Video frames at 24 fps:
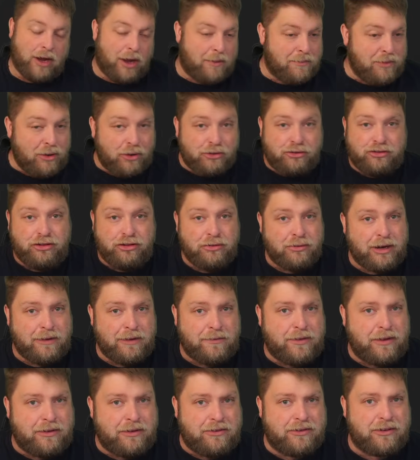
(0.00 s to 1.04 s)
Now, I'm not sure
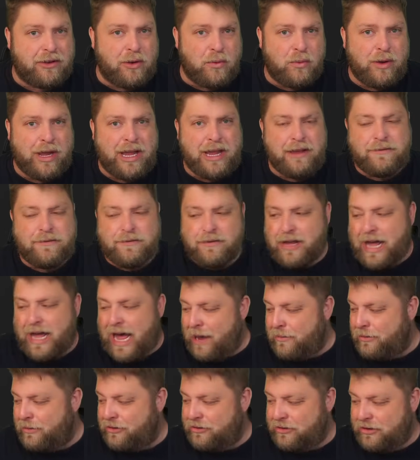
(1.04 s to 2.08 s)
if this is a way for
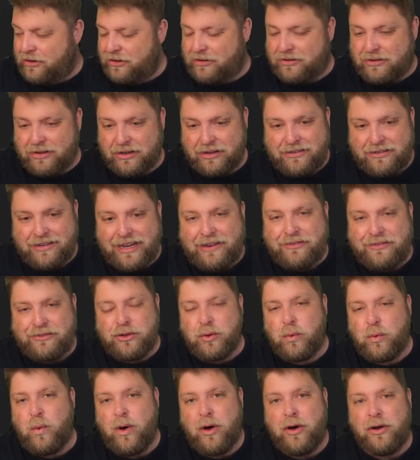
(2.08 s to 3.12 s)
Amazon to test
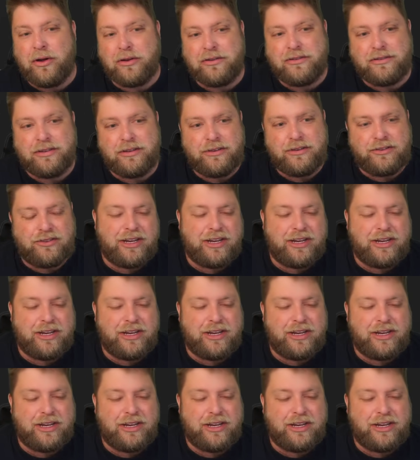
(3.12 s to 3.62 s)
the water,